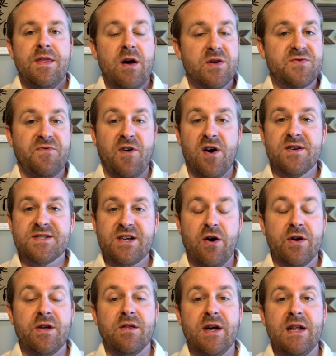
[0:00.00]
Now, as far as
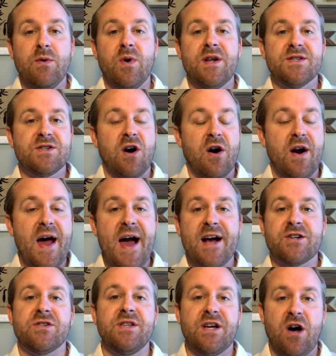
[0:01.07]
calculating what his car
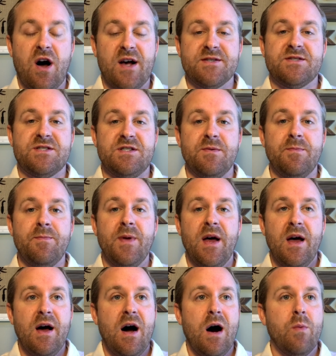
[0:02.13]
actually costs him,
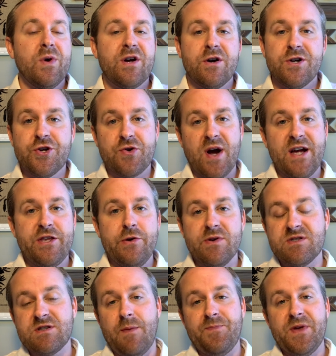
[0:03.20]
we could try and
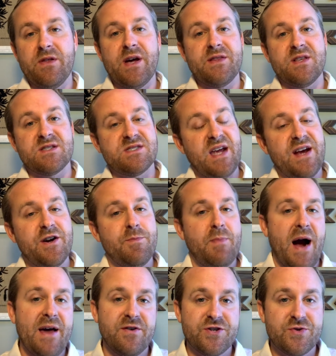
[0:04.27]
use something like the standard
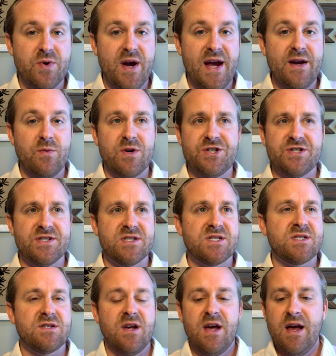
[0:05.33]
mileage rate, which
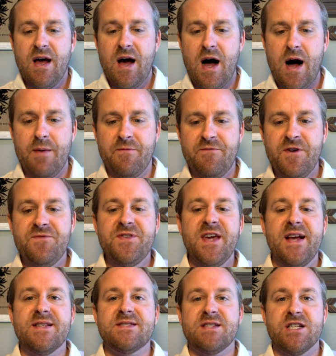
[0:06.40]
is
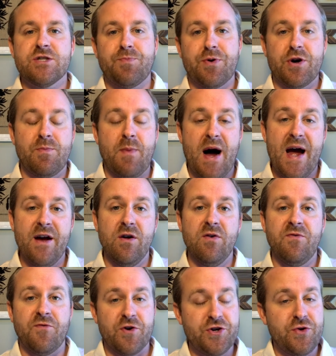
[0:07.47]
58 cents per mile
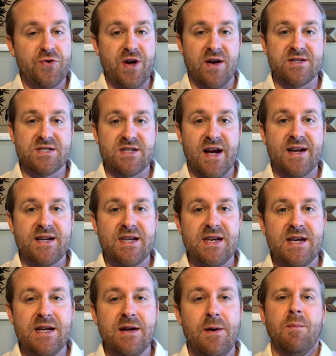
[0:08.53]
for
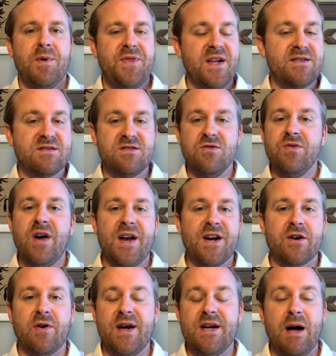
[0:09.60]
2019, but that's still not a
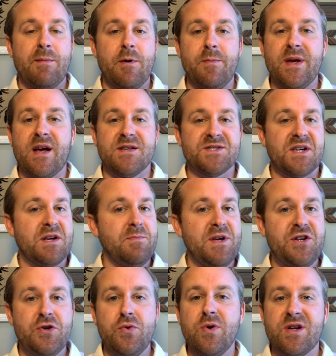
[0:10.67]
great number because it can be
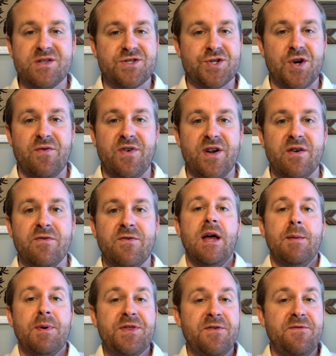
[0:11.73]
too conservative.
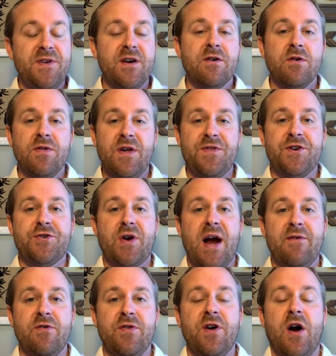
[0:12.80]
But the vehicle that the
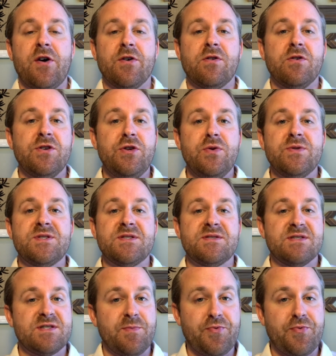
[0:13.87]
driver in the article uses is a